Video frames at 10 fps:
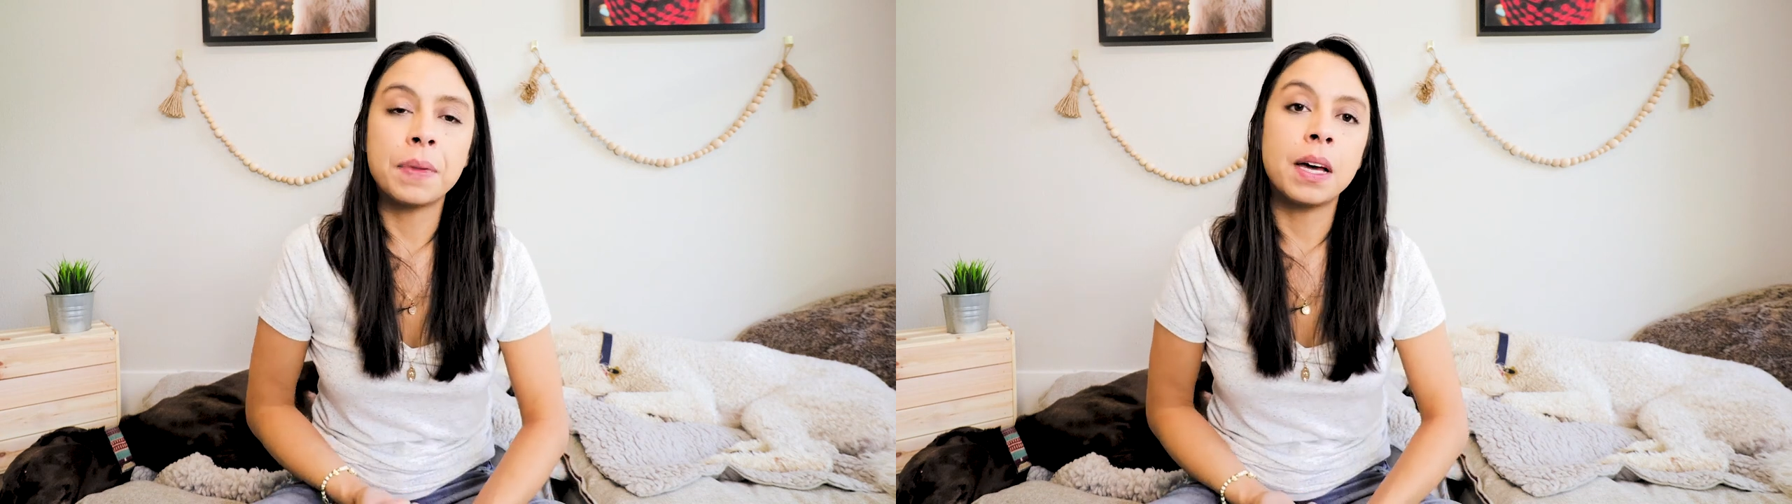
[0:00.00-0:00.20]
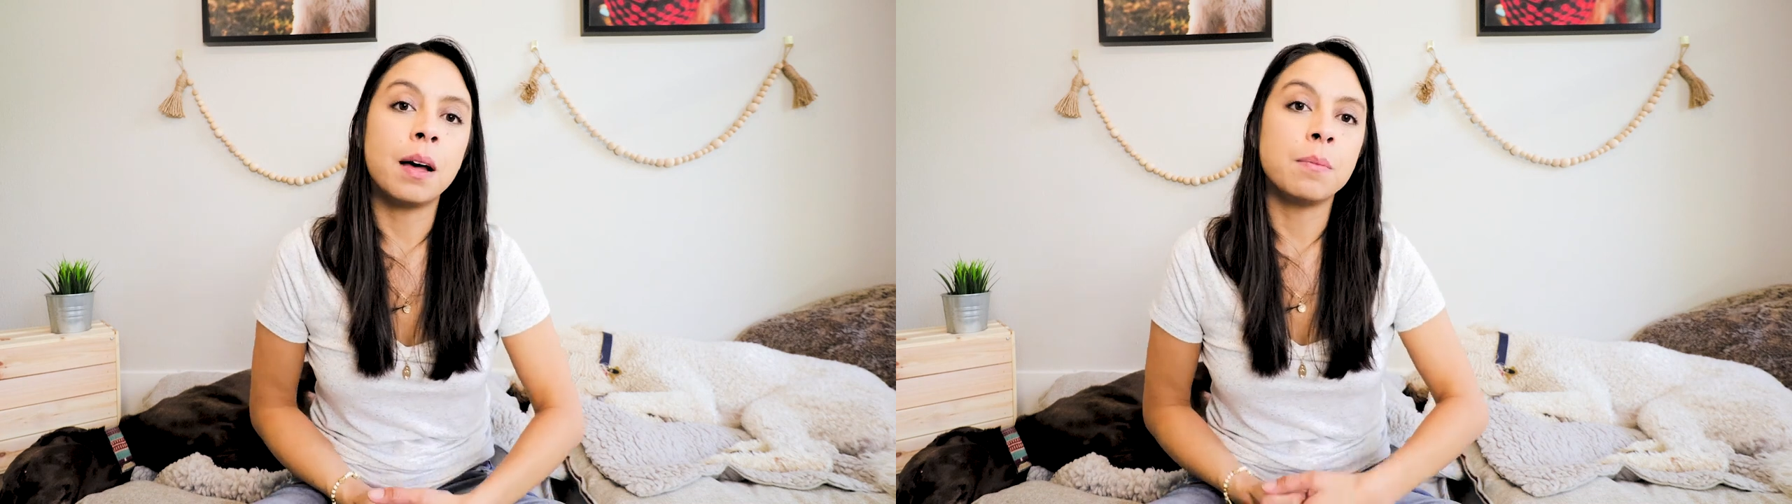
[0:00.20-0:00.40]

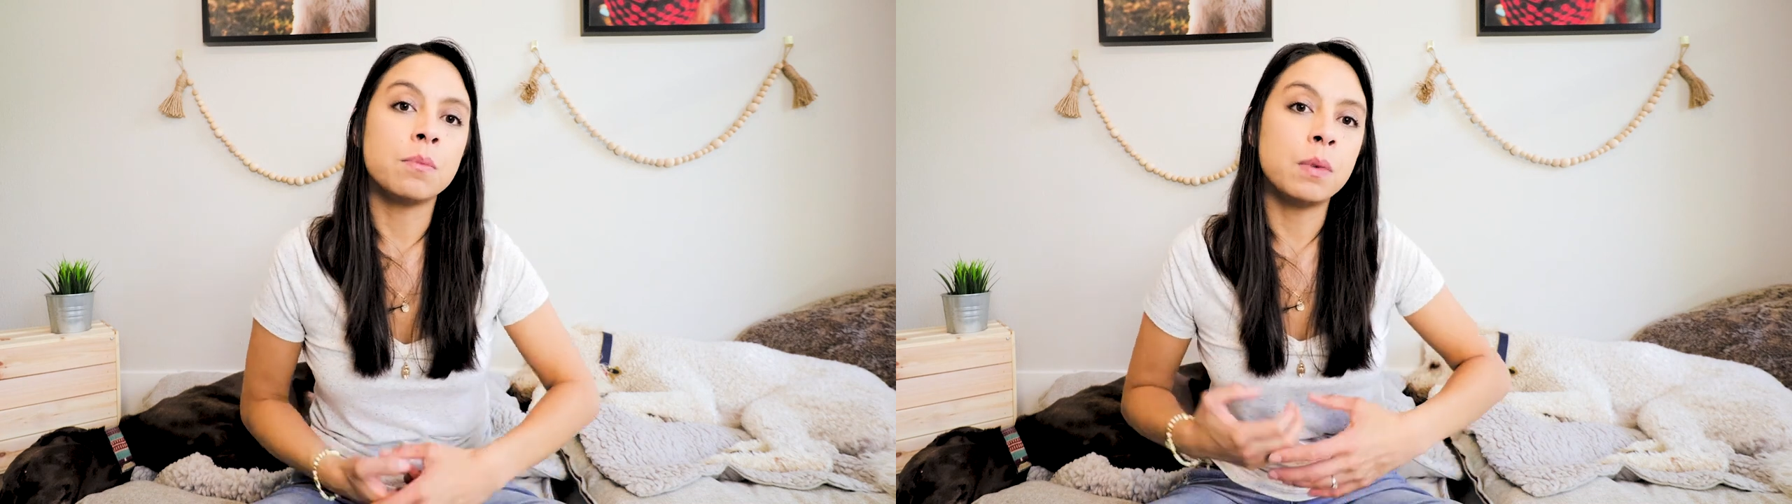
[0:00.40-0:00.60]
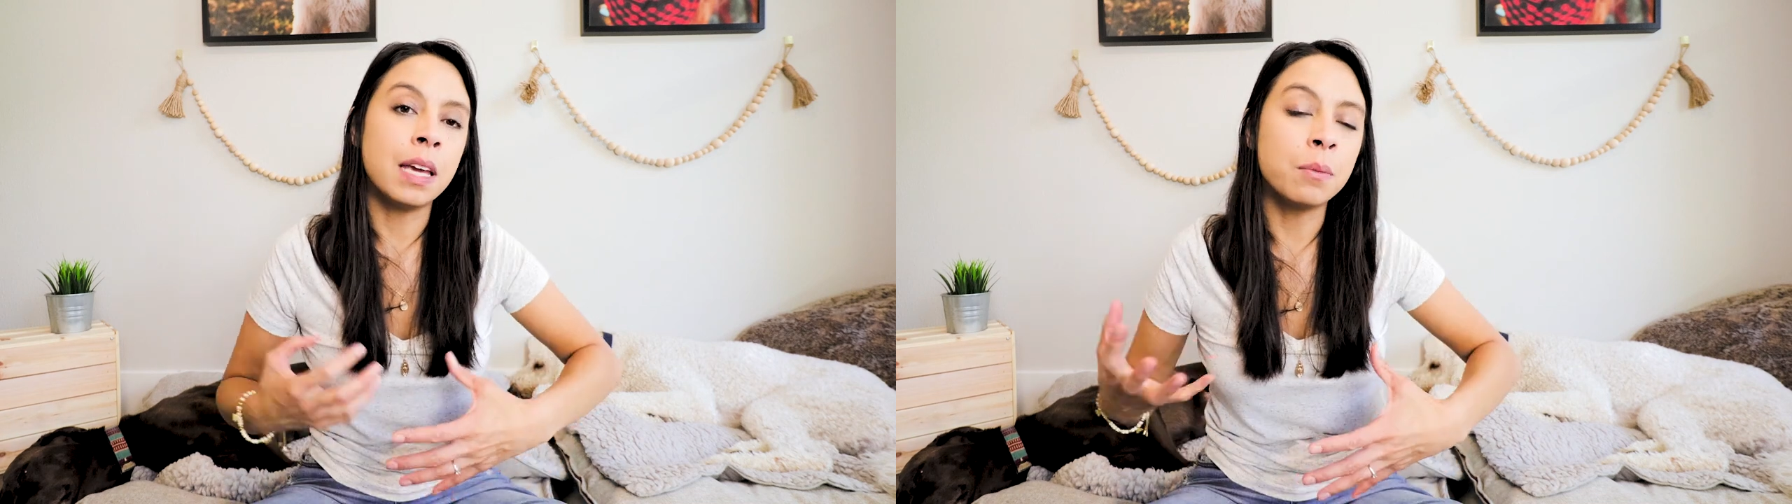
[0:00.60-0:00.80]

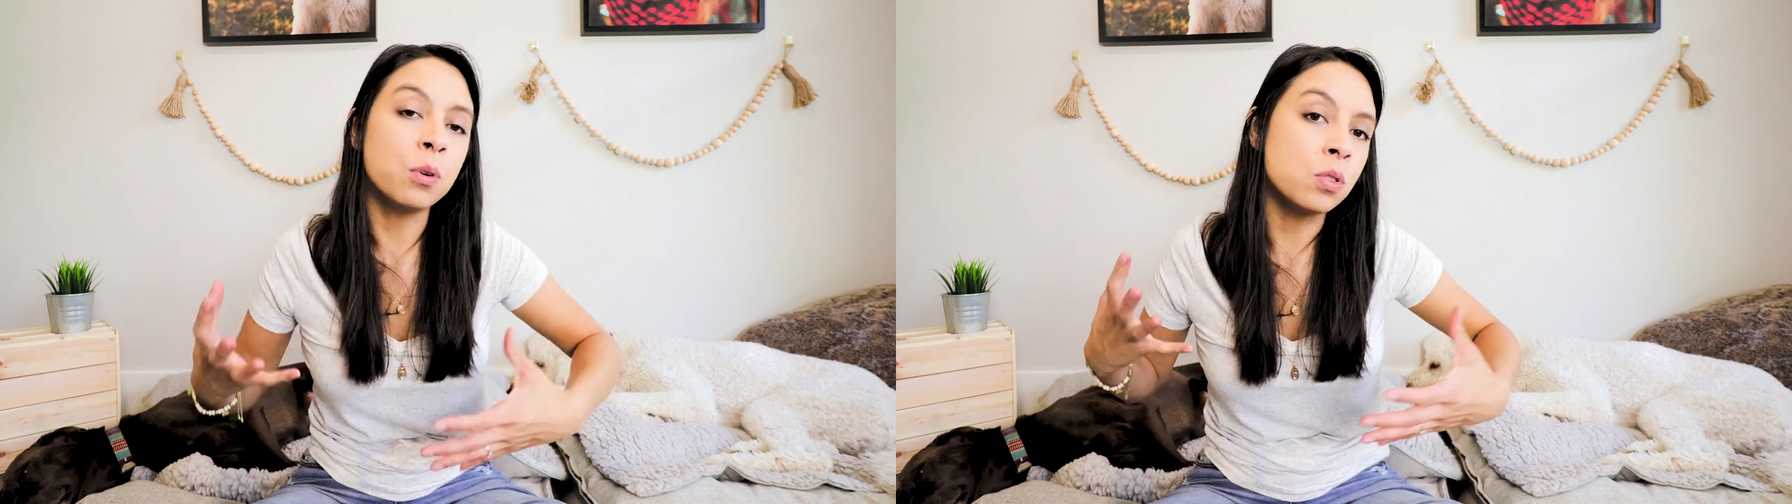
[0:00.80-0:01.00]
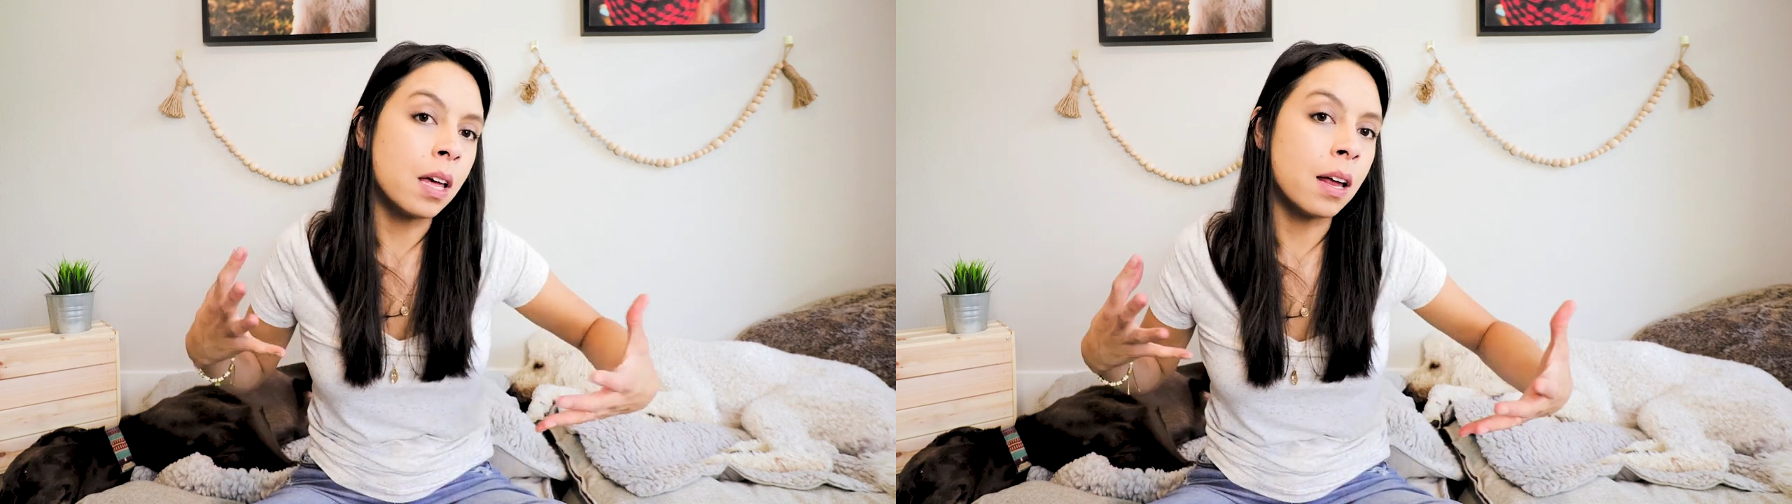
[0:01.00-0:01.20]
um,
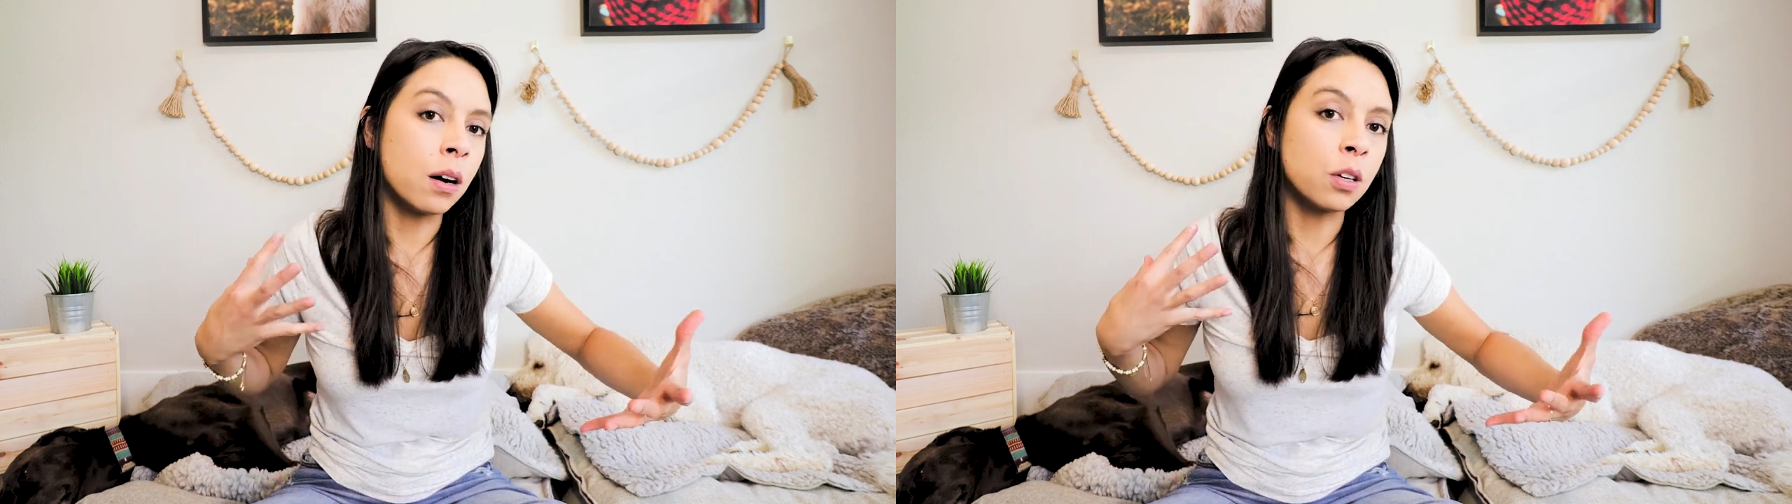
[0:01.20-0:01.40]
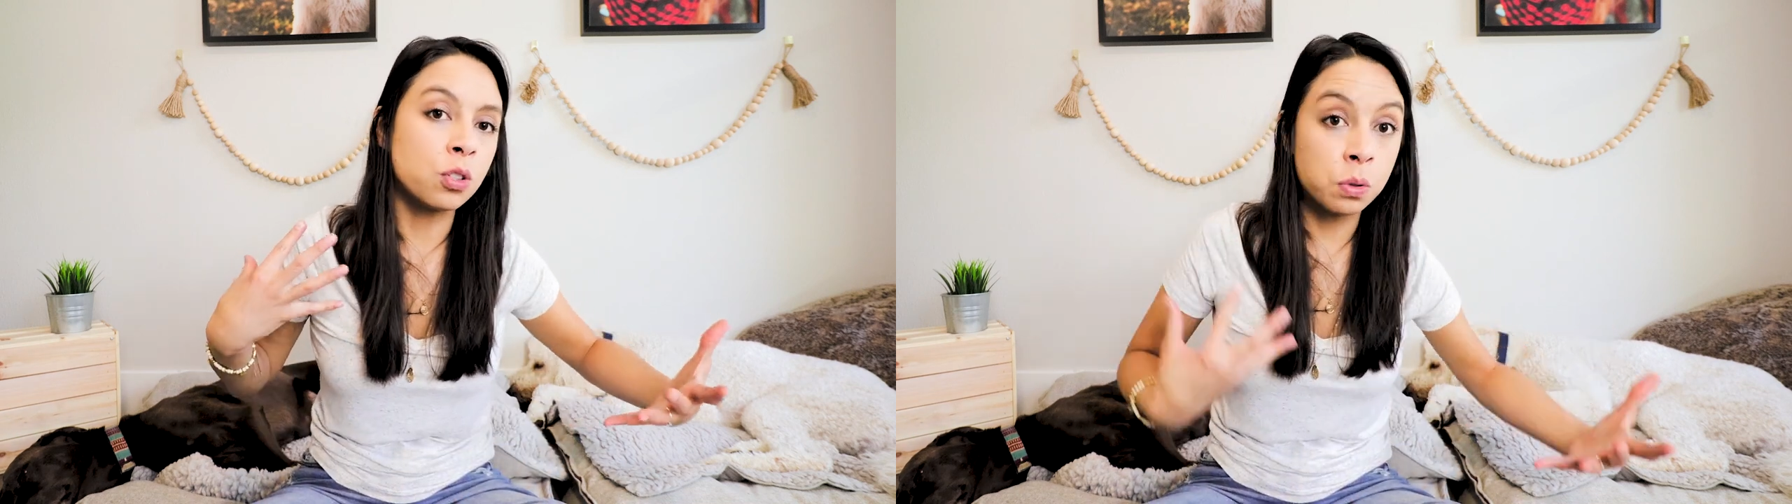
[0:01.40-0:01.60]
animals that are